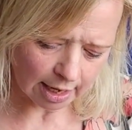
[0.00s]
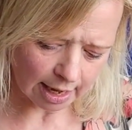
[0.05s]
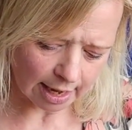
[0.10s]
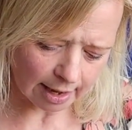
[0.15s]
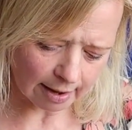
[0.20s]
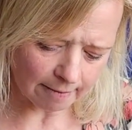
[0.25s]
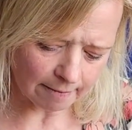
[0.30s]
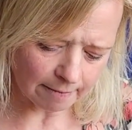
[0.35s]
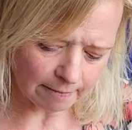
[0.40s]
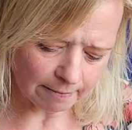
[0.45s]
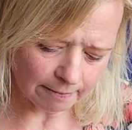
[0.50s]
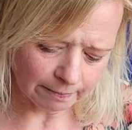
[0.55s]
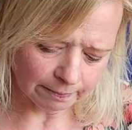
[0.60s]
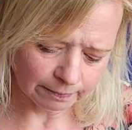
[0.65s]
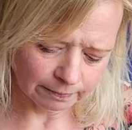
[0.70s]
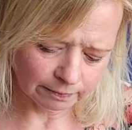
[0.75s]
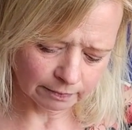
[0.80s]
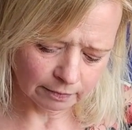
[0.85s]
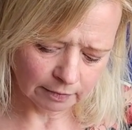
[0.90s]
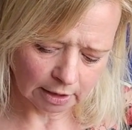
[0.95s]

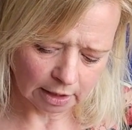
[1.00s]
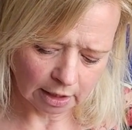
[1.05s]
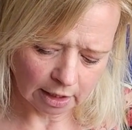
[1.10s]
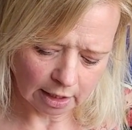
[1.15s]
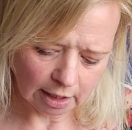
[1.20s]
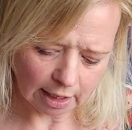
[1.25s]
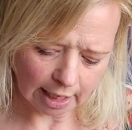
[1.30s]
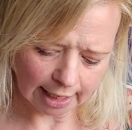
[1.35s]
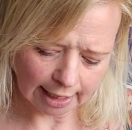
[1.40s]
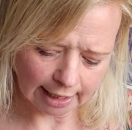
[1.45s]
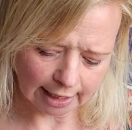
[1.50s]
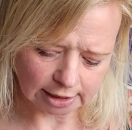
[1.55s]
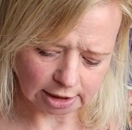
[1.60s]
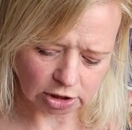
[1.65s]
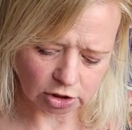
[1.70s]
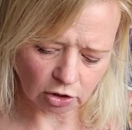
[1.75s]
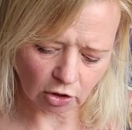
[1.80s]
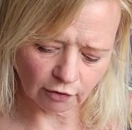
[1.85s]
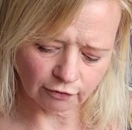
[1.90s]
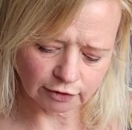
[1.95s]
like a
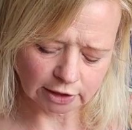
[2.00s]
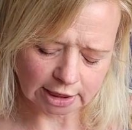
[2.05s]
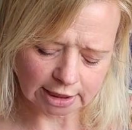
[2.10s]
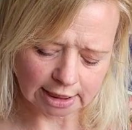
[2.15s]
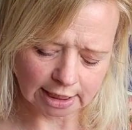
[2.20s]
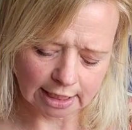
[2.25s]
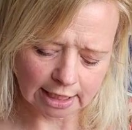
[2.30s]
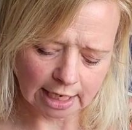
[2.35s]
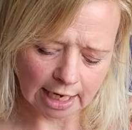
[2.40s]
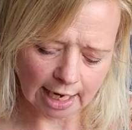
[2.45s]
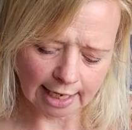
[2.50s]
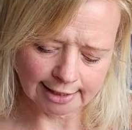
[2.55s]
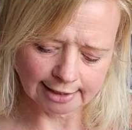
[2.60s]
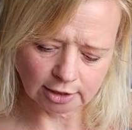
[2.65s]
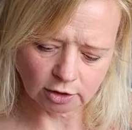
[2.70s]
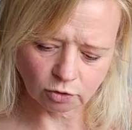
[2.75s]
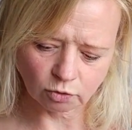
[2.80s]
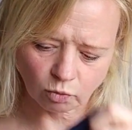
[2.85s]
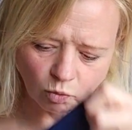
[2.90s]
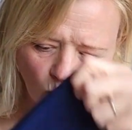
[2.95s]
soft, it's a
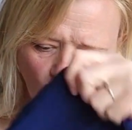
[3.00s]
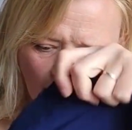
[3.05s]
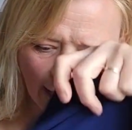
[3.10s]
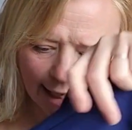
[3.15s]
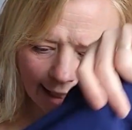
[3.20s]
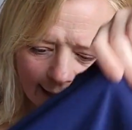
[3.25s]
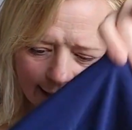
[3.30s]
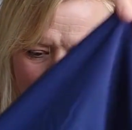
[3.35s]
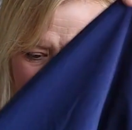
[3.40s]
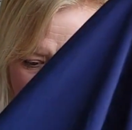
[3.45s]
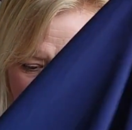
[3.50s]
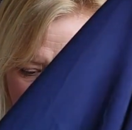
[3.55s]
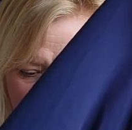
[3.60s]
nice weight